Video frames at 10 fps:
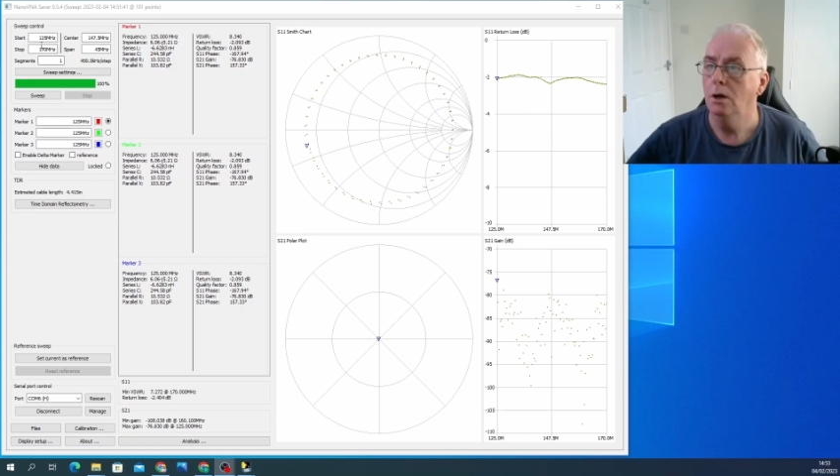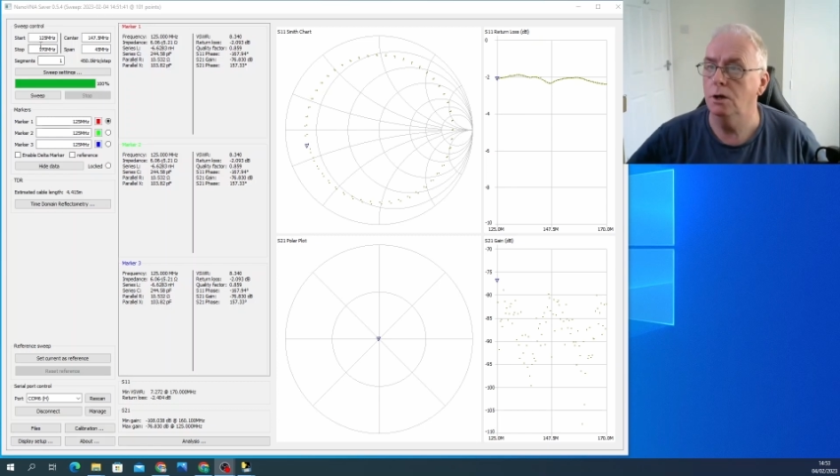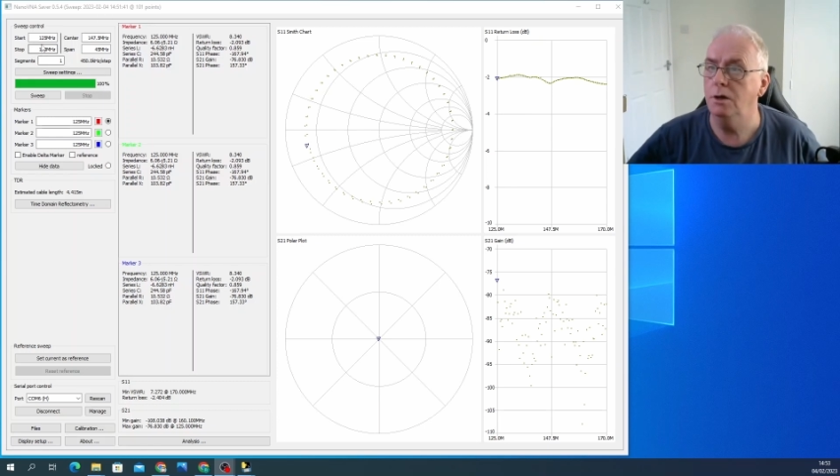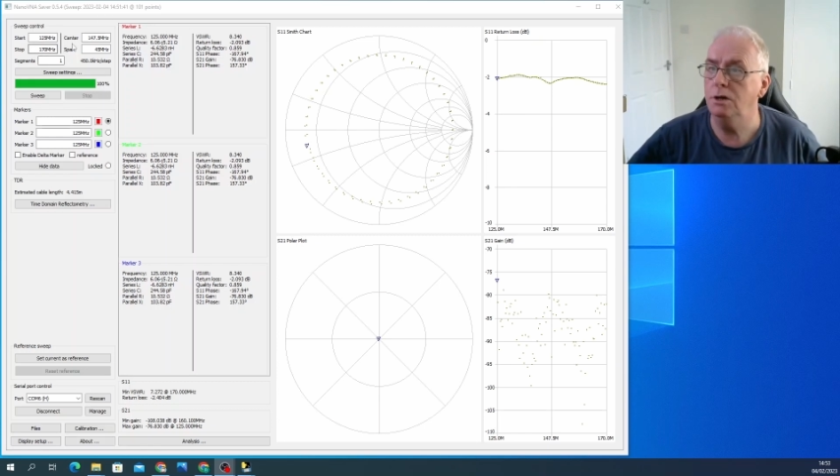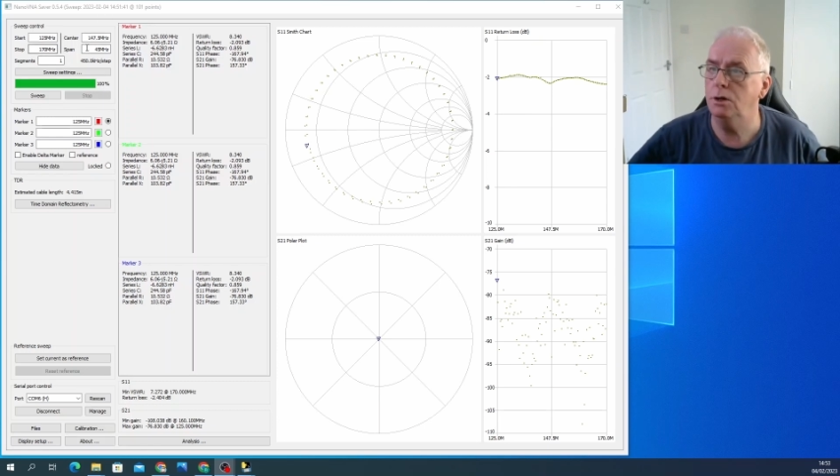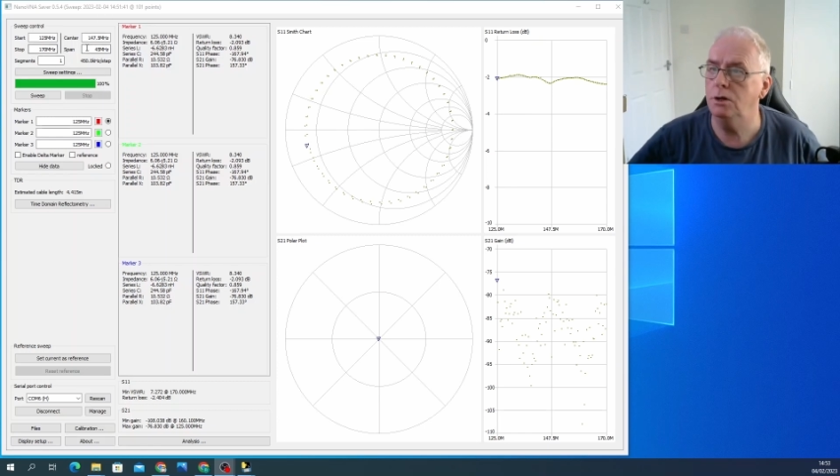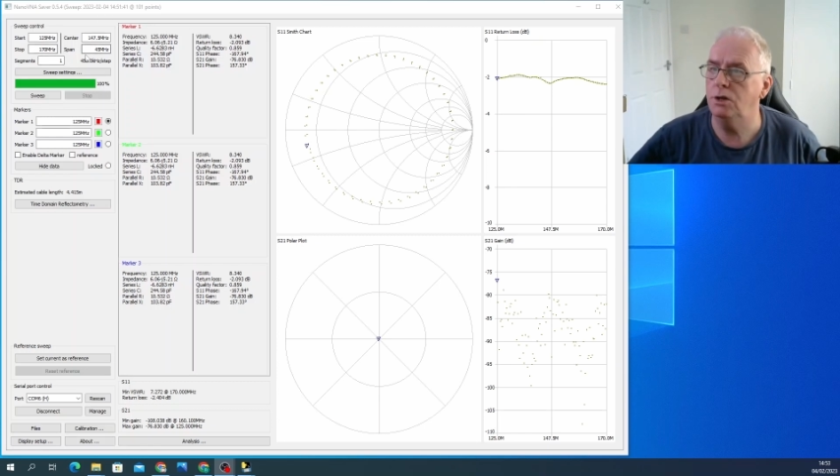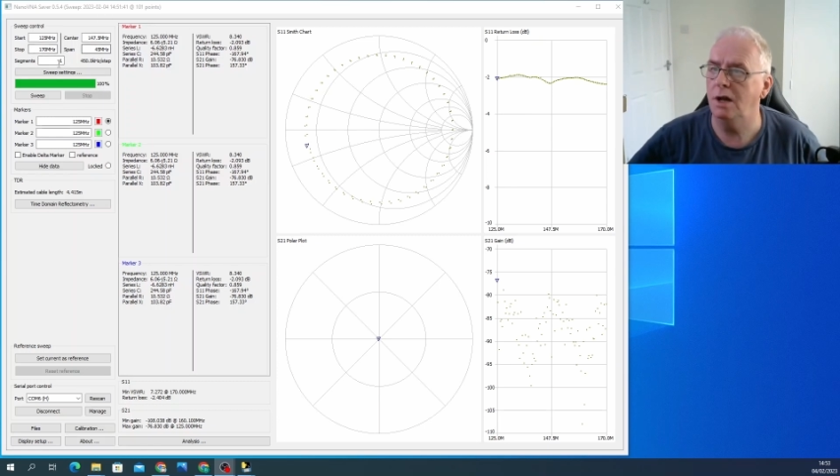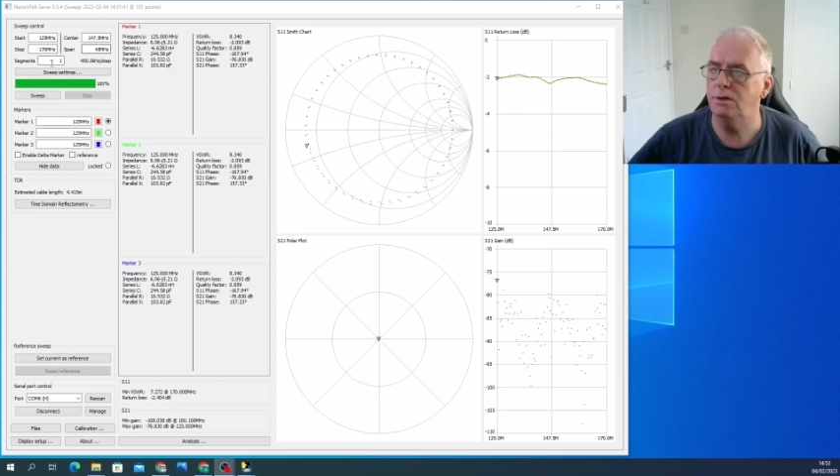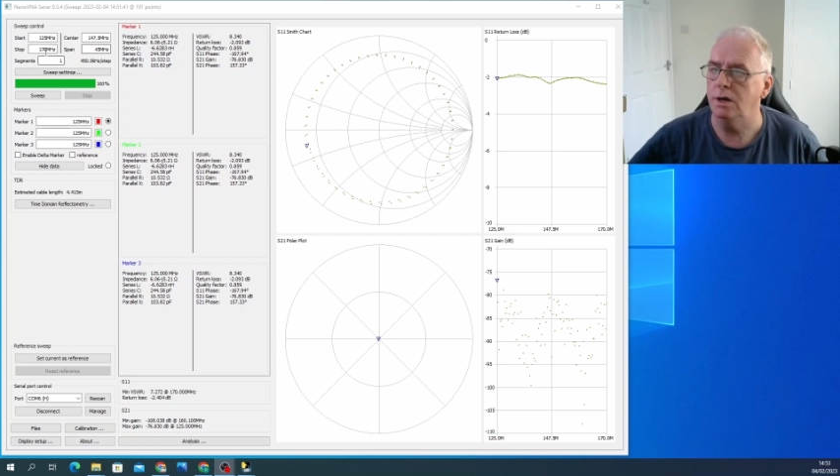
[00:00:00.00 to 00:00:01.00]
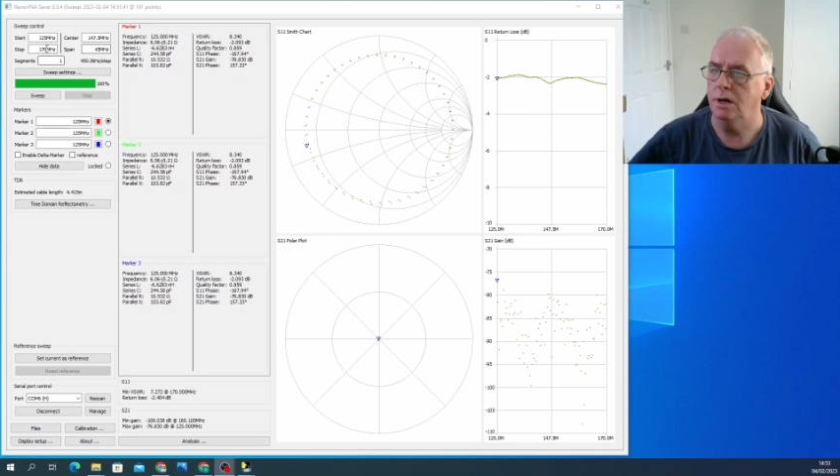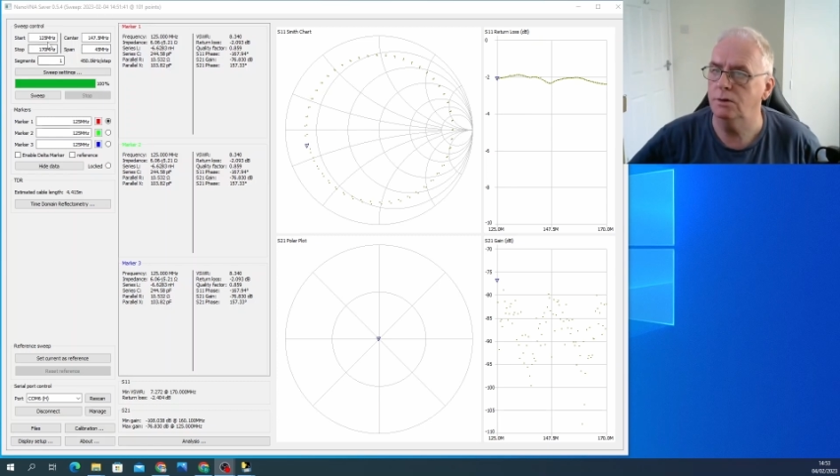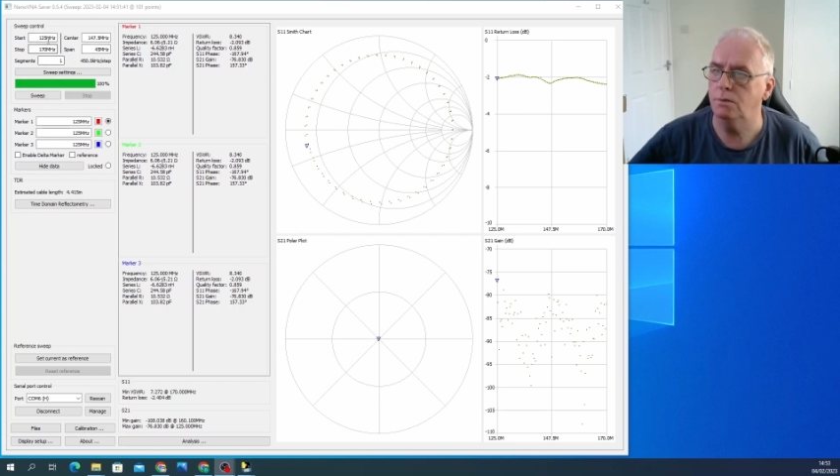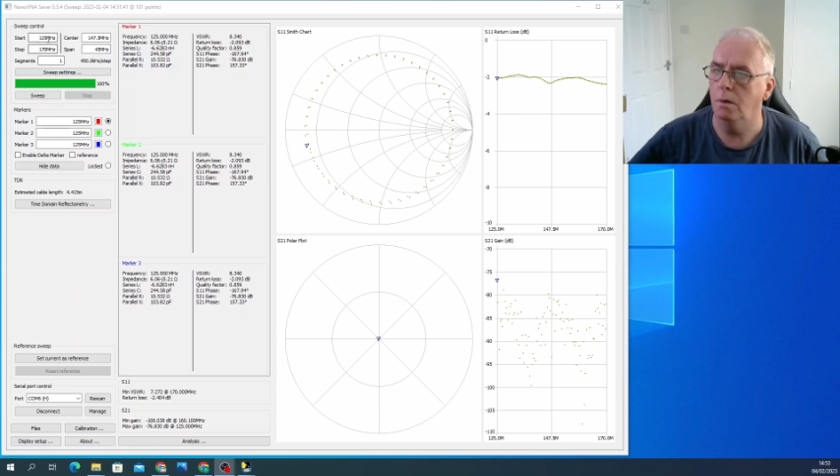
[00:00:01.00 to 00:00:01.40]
So these are the settings,